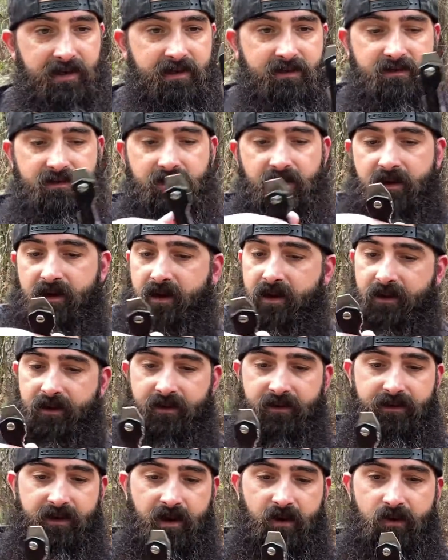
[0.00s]
It's
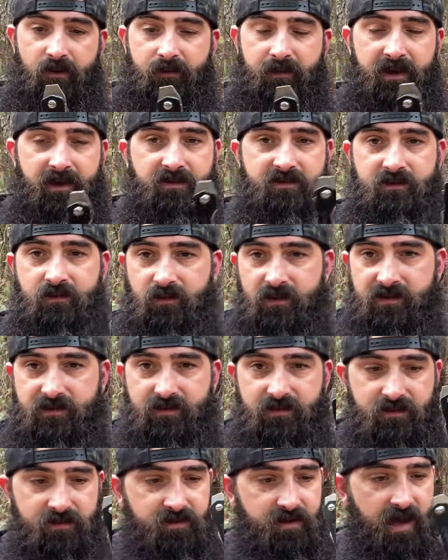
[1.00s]
no bells and
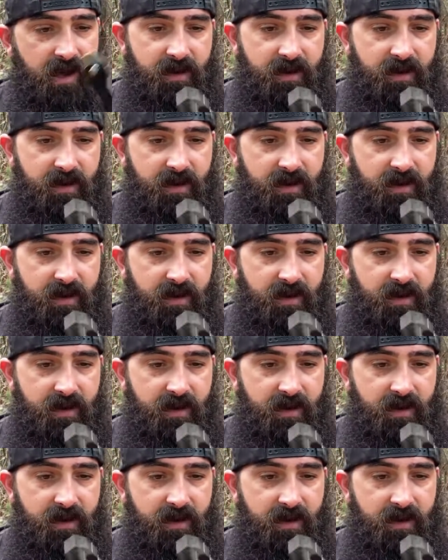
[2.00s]
whistles.